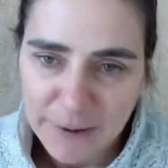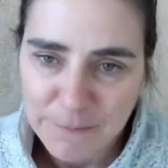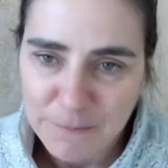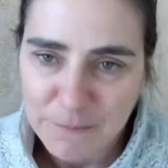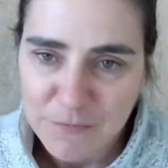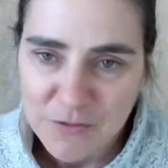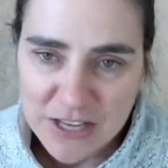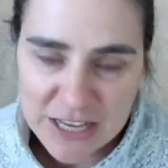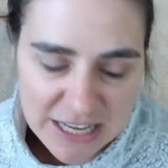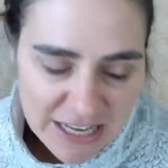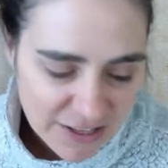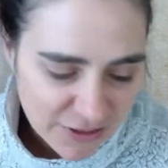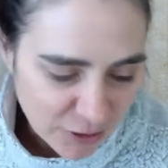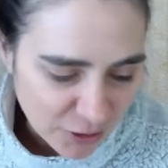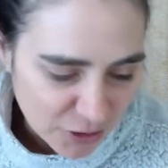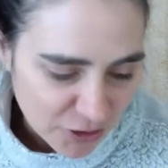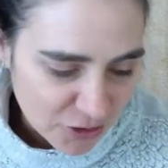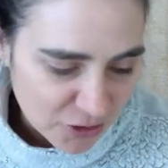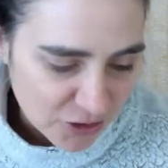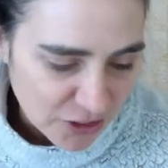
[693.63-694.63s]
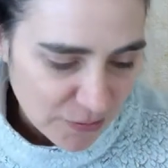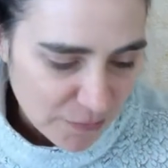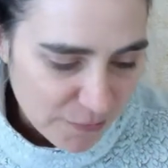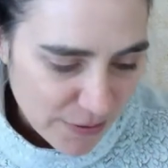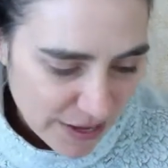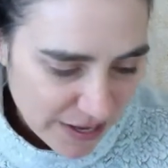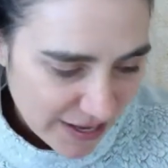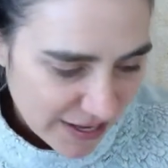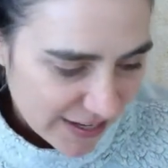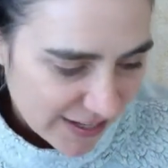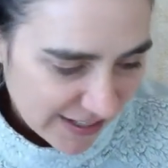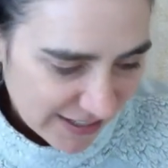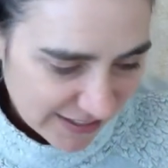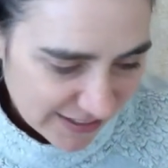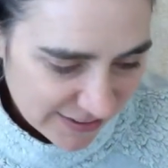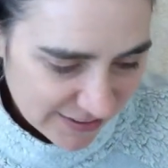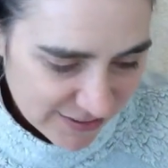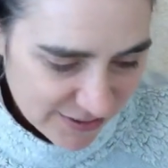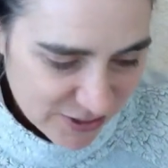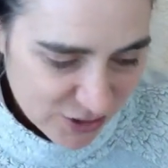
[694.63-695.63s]
Teeth are usually big
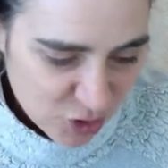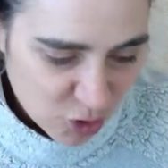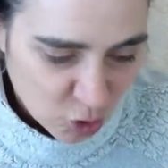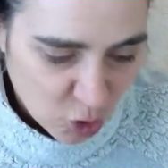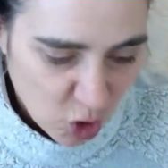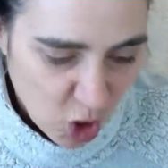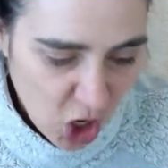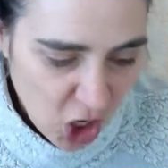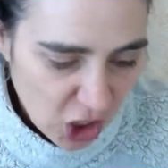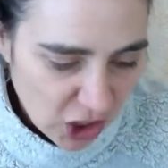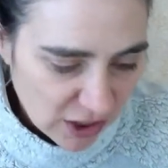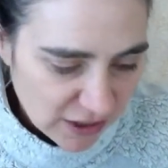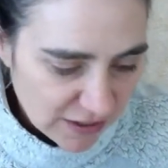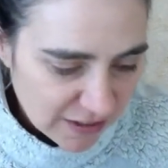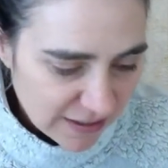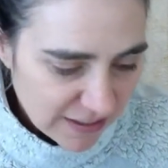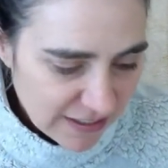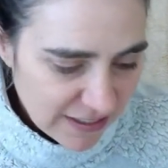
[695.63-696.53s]
and strong.